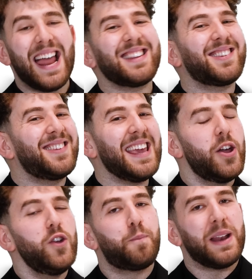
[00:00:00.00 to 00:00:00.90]
Let's see
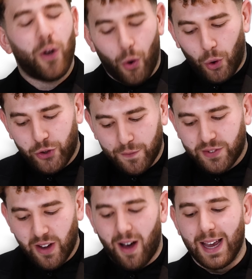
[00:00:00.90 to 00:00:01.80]
who's been caught
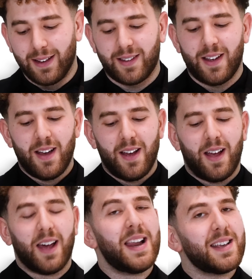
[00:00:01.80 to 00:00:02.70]
offside,
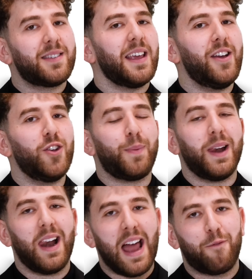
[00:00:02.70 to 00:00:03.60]
and let's see who's
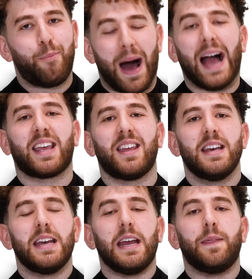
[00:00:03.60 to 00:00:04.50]
been left back
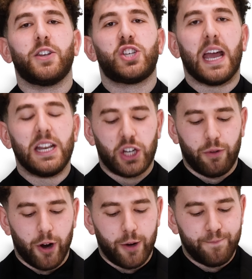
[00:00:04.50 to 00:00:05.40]
in the
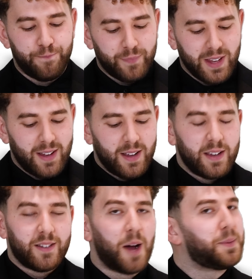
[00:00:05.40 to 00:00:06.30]
changing room.
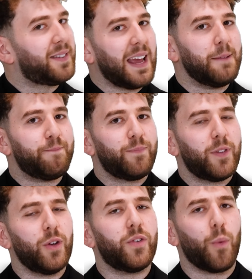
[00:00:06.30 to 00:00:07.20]
It's time to see
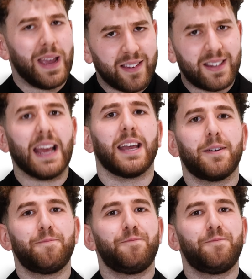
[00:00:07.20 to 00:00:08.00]
who's the weakest link.